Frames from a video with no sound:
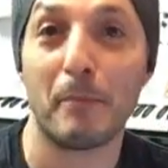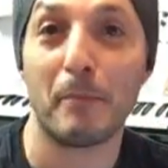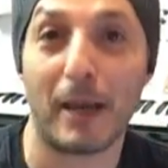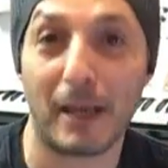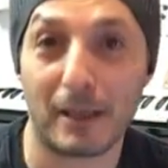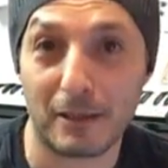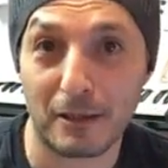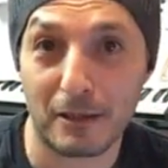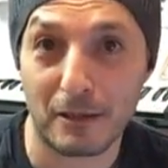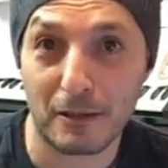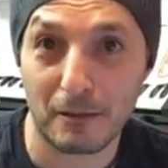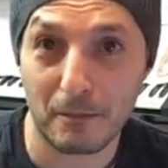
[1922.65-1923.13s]

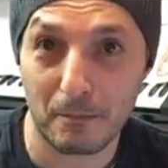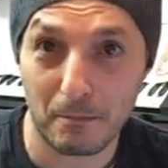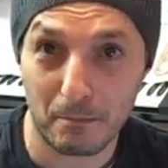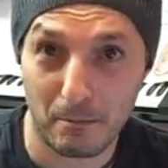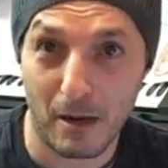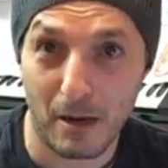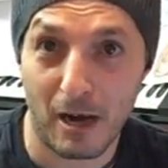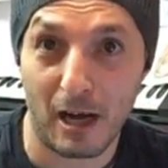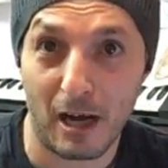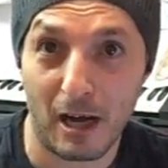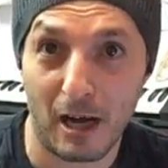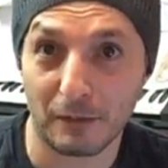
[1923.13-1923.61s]
makes
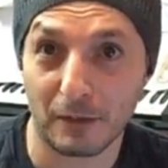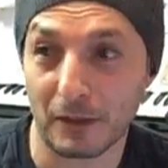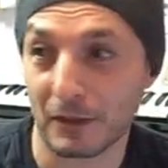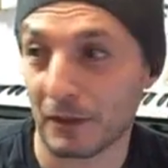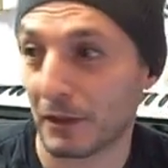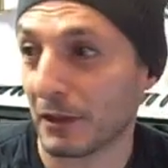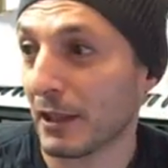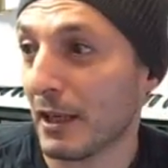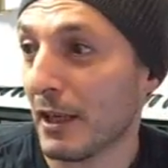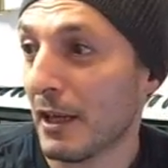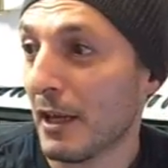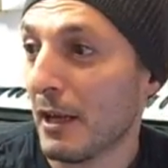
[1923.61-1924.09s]

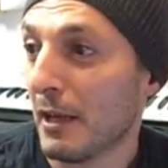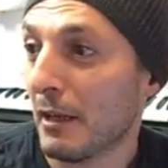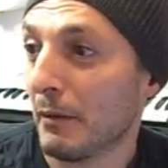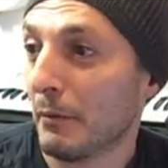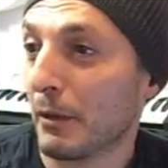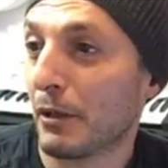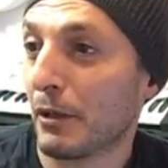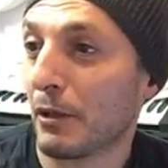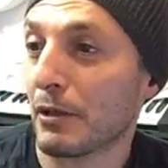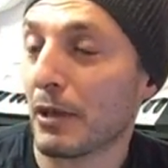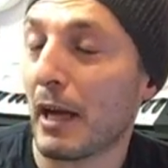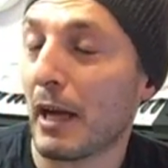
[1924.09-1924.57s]
marvels
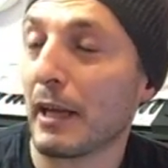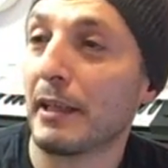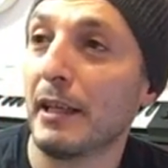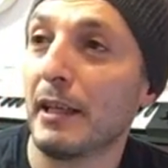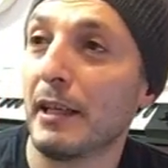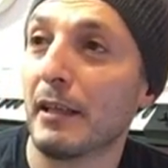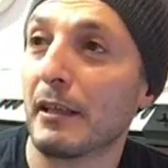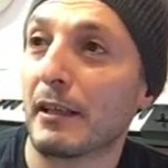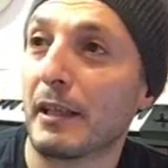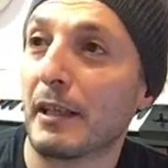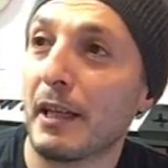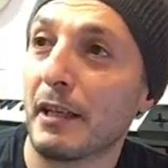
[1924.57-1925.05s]
because I
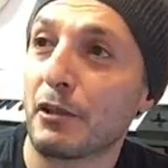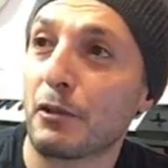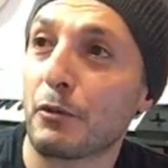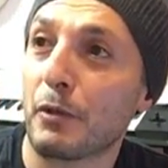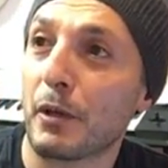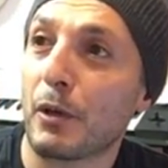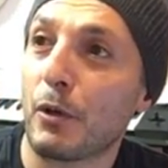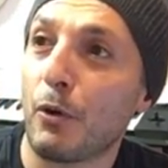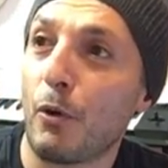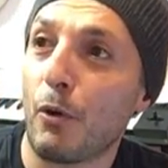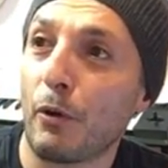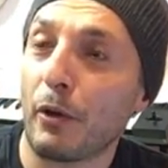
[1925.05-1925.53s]
did a
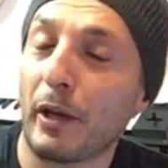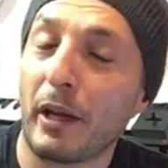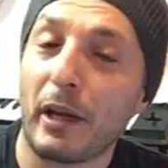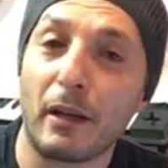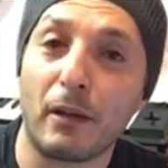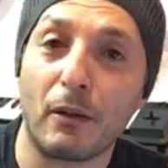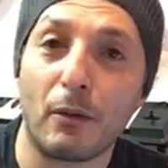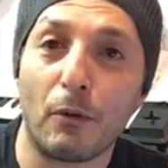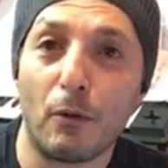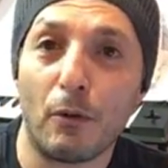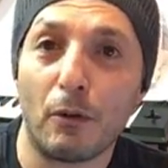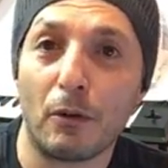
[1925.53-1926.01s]
test
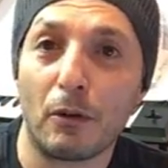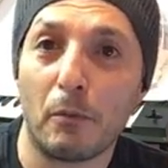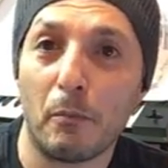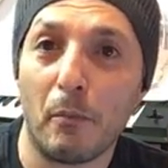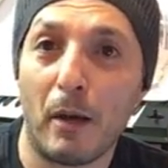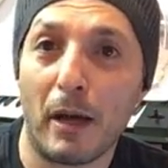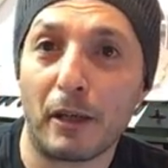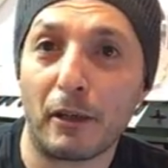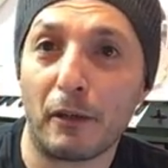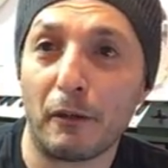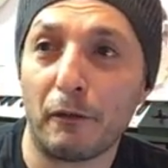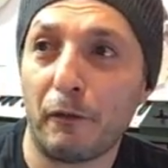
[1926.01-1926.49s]
recording on a
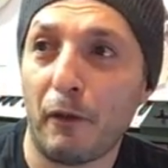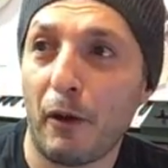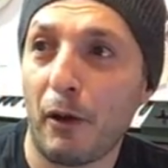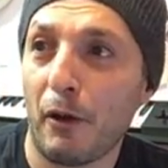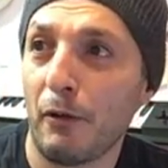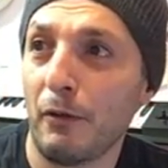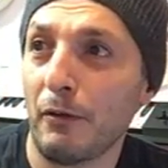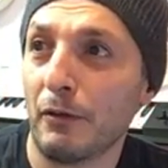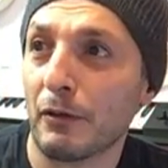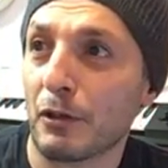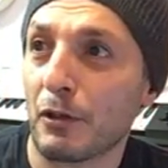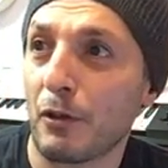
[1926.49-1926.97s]

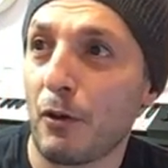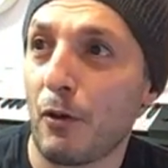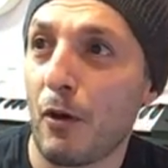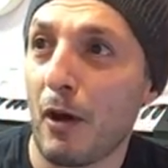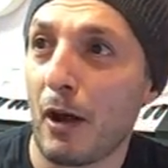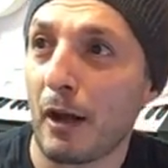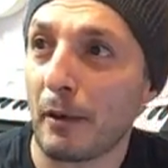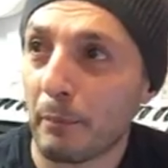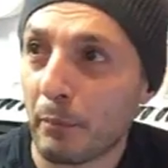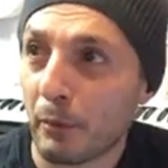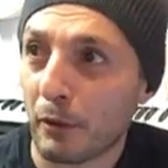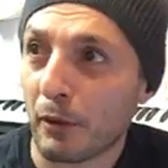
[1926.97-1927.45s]
microphone,
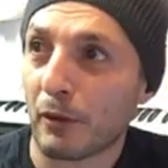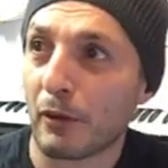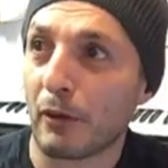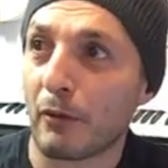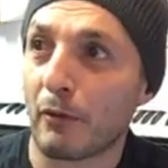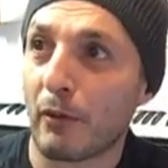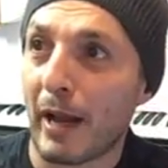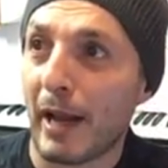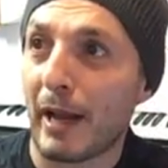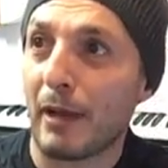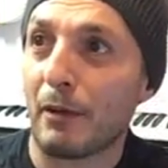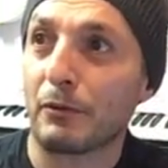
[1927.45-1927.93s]
so I put it
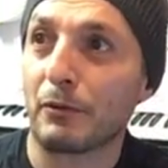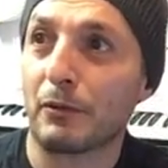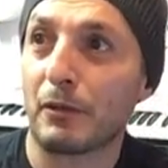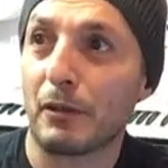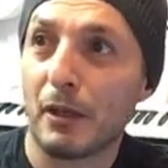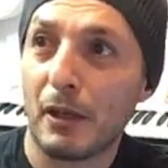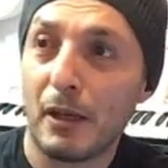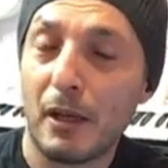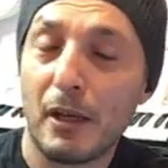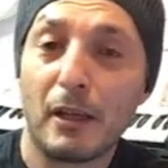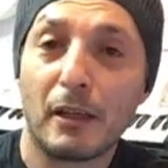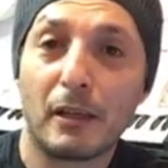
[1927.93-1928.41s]

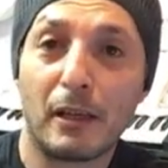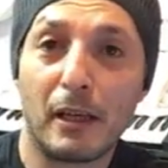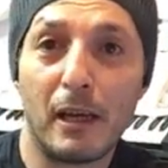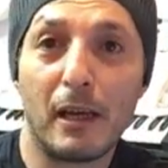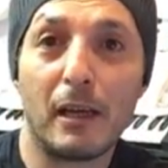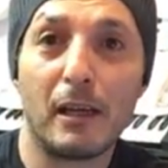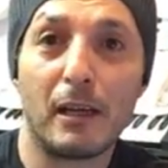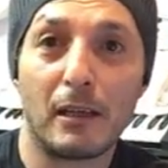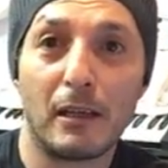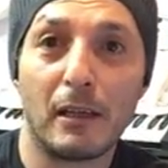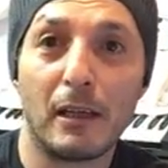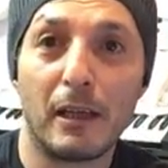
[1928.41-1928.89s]
around
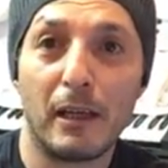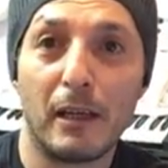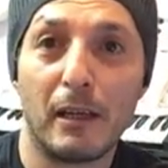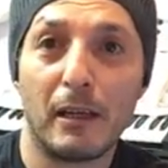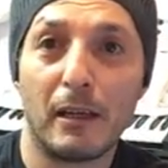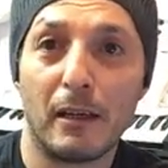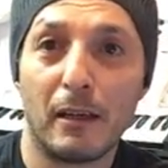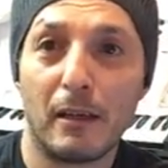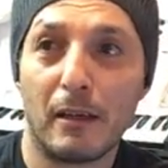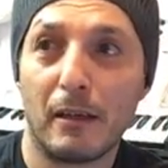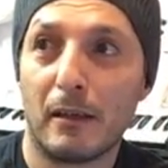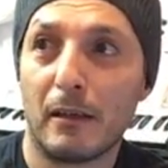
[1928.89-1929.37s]
the
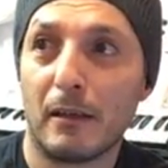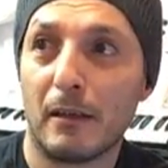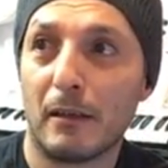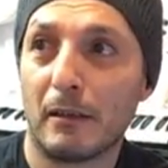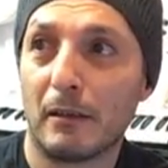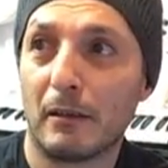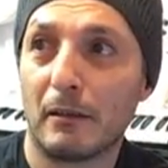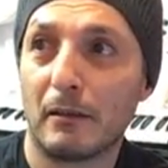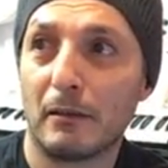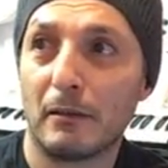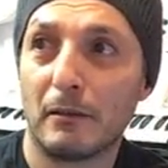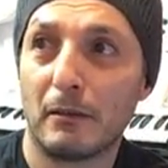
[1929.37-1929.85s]

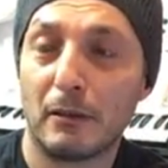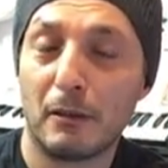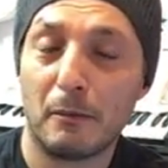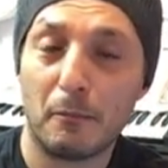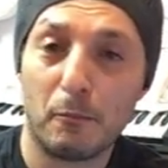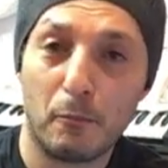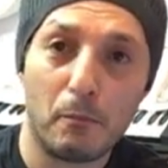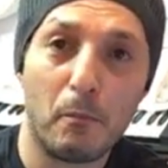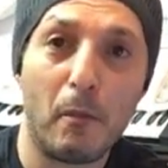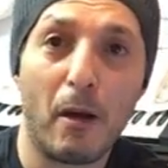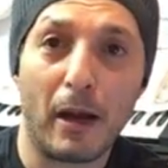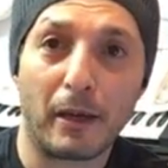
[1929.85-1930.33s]

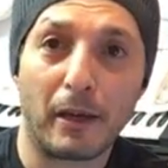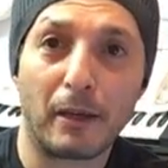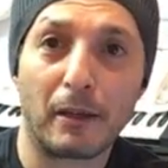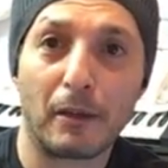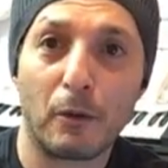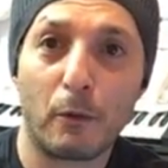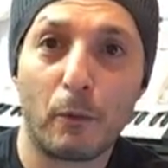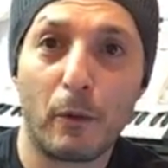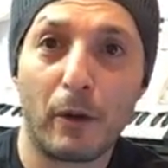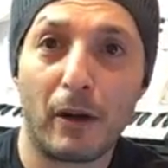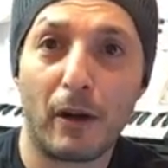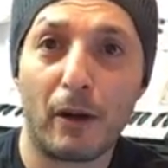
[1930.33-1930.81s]

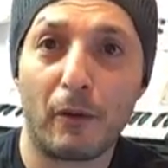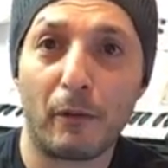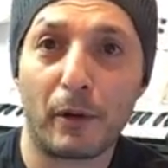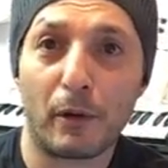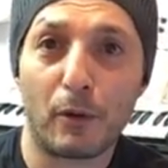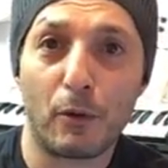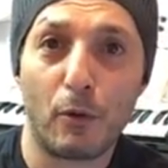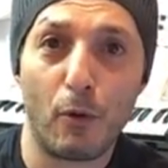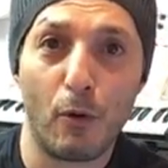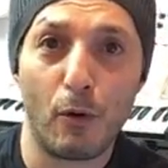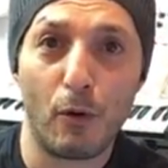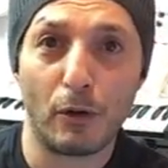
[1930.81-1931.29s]
mic where I
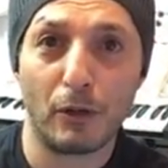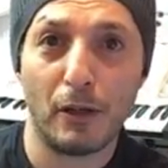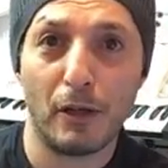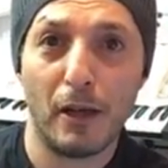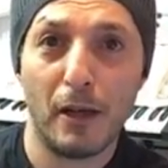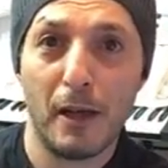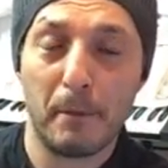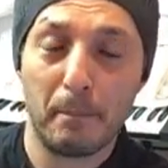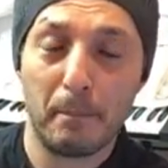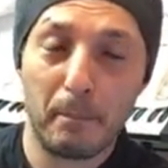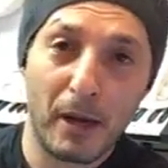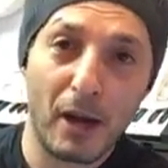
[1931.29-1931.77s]
record
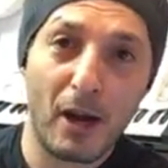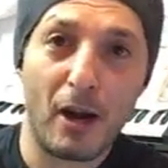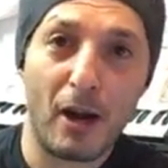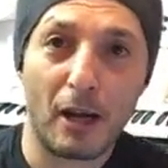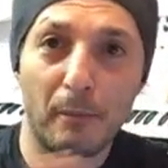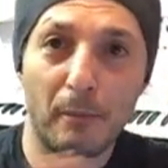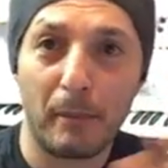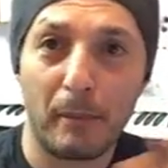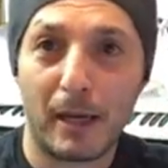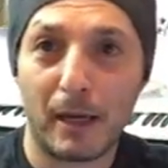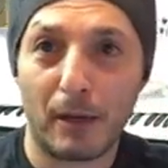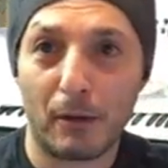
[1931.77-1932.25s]

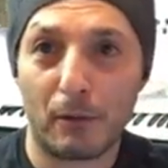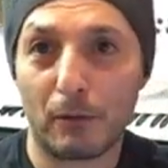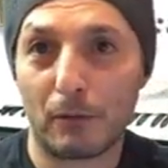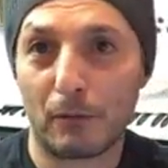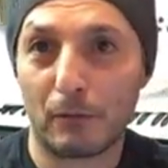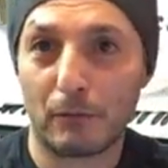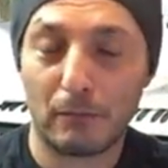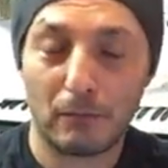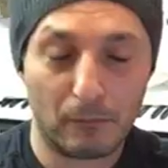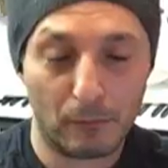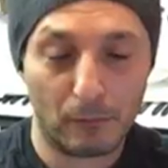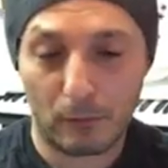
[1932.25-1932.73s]
behind me
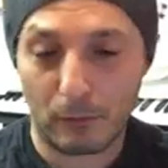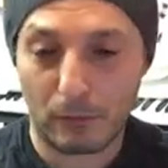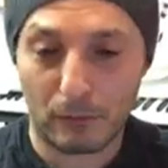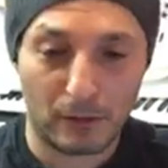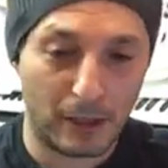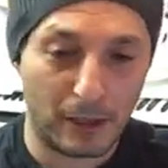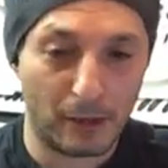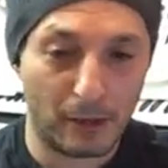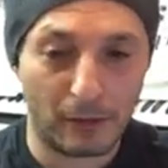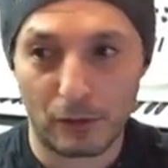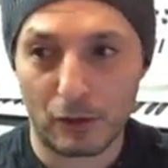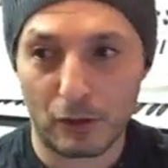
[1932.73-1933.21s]
on
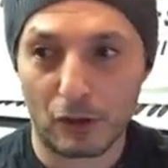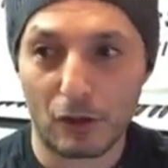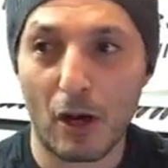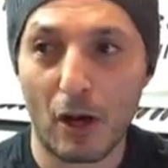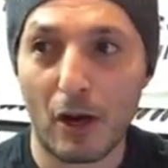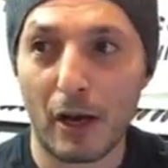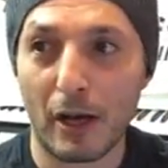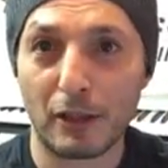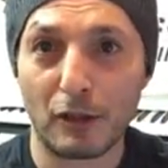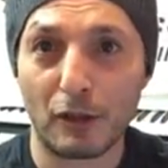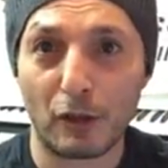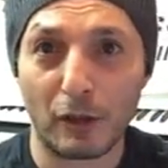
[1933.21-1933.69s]
the
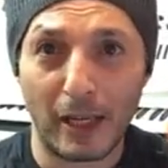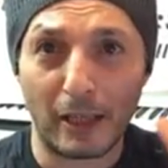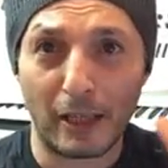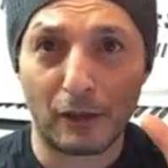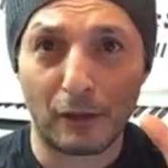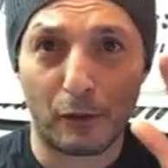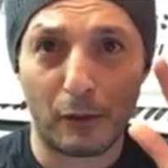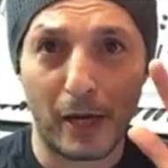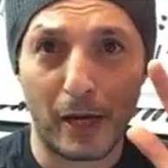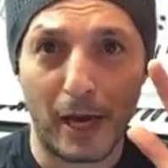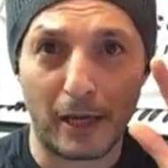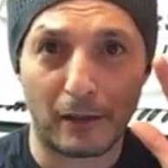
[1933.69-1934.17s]
side. So
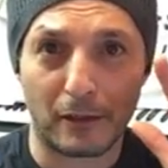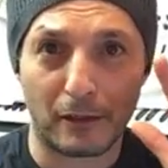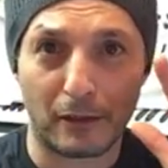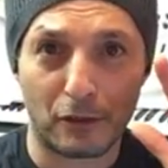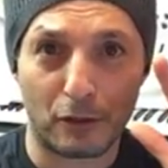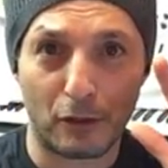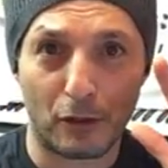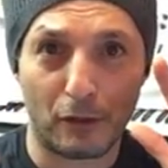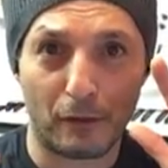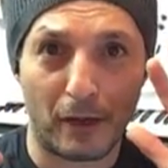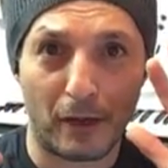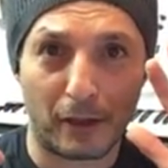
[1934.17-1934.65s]
that
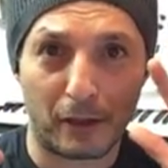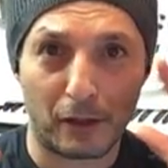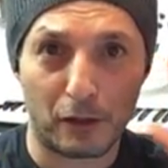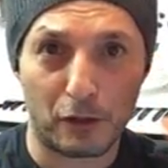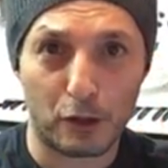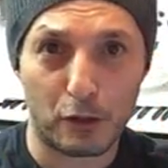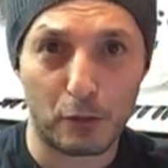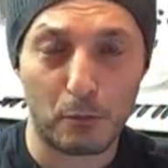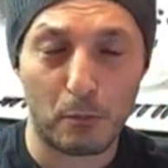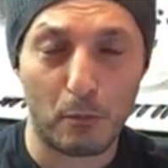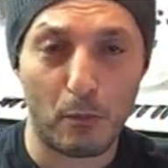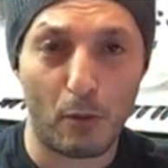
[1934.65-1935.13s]
created sort of like
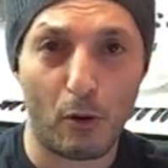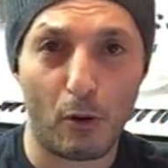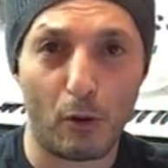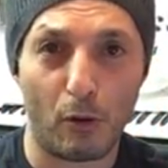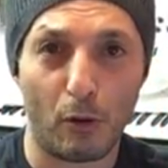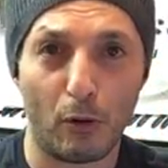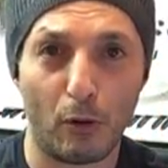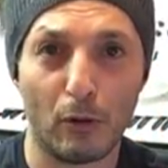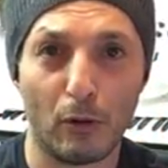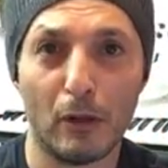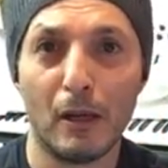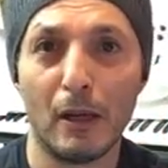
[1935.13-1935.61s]
a
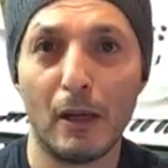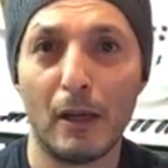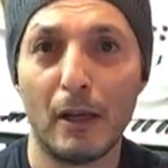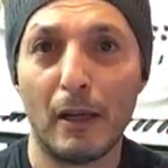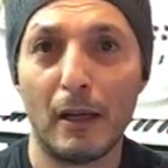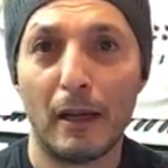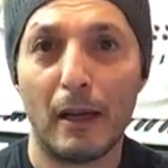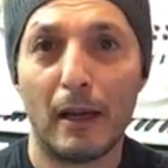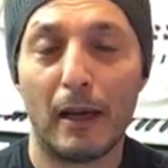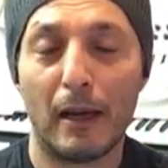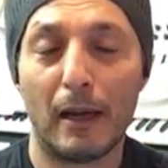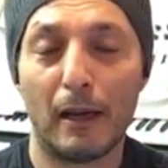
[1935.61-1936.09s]
small
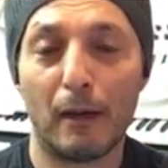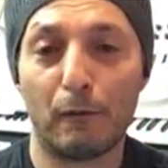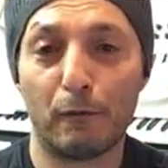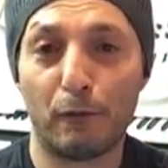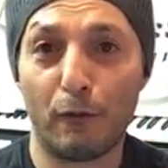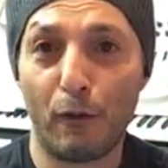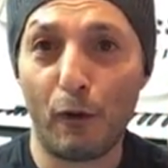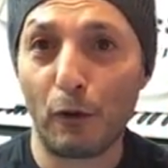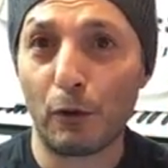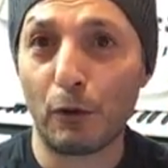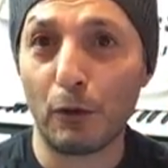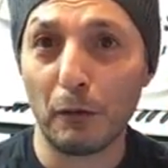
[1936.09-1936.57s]

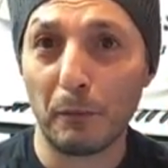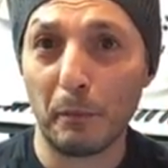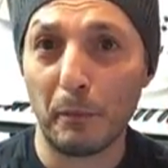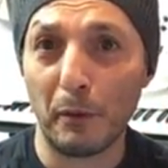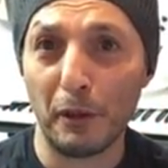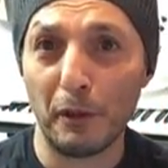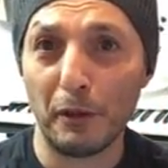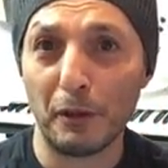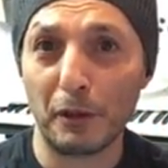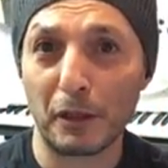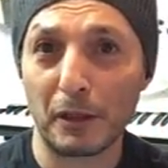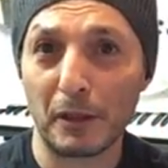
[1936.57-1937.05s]
vocal
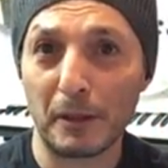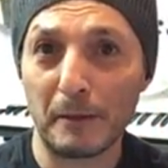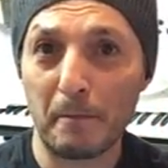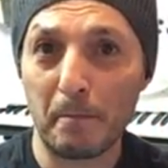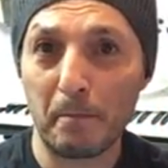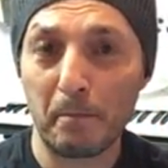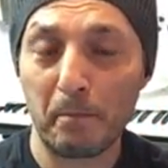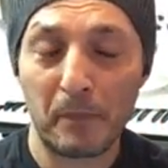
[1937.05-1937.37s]
booth,